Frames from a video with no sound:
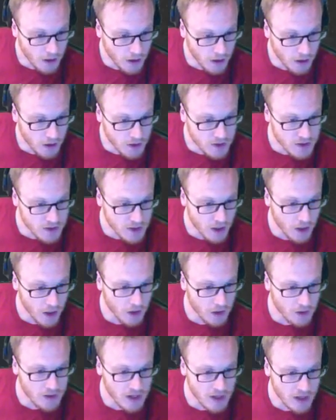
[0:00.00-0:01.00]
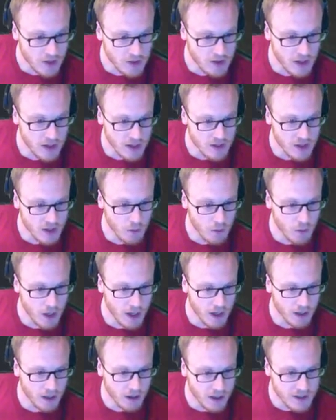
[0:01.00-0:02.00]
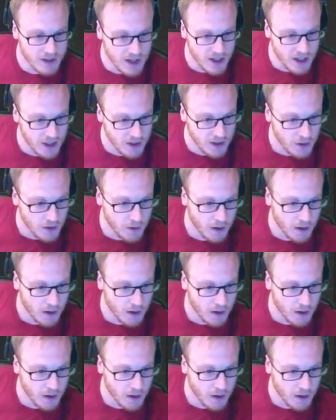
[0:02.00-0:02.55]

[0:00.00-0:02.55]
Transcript: So Tatu says, I work in IT and doing